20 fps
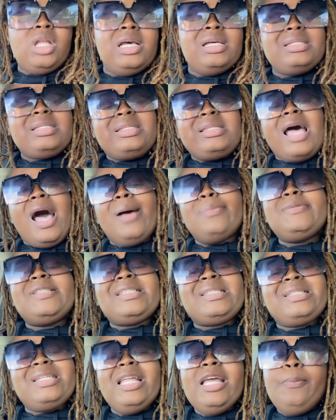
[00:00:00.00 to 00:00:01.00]
Stop
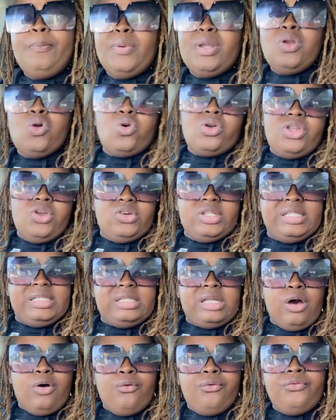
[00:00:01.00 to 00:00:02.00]
sleeping on
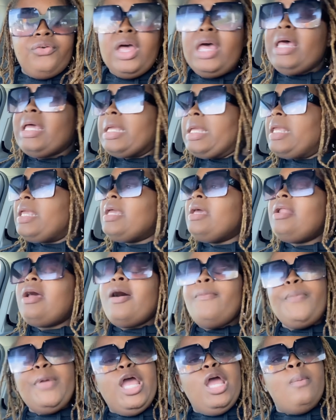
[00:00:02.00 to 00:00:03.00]
yourself. Get
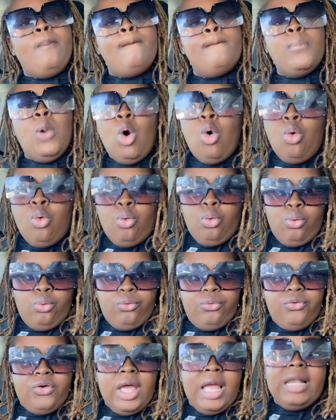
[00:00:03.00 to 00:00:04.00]
up and move.
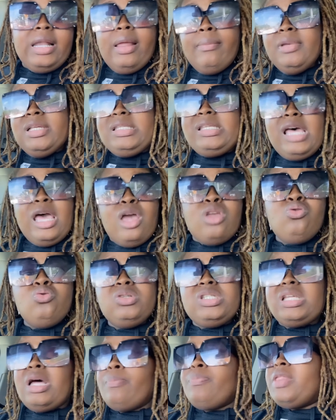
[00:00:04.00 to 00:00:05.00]
Let me tell
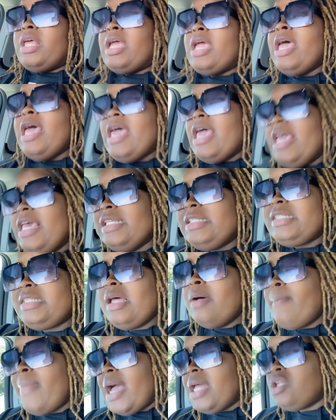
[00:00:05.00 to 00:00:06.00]
you something. It's
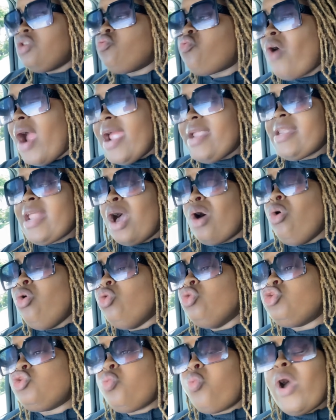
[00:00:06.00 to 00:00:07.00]
somebody right now
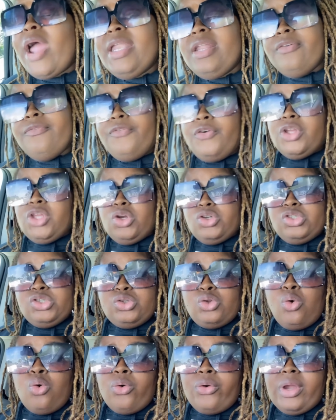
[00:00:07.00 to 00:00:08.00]
who's waiting for your
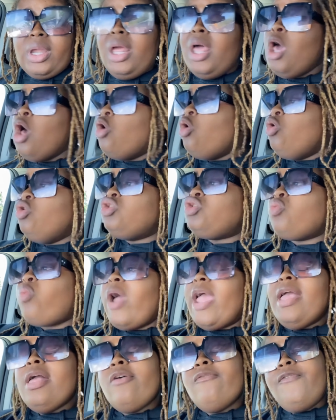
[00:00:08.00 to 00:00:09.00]
story, who's
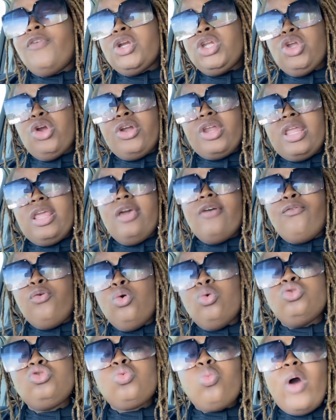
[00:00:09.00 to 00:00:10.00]
waiting for your gift,
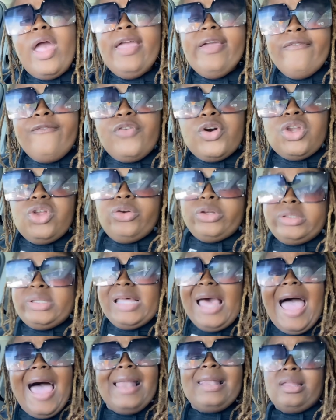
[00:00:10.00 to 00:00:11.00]
who's waiting for your
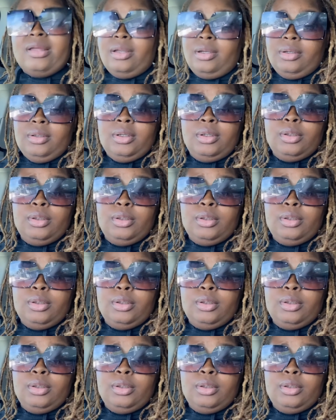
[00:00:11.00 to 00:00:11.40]
talent.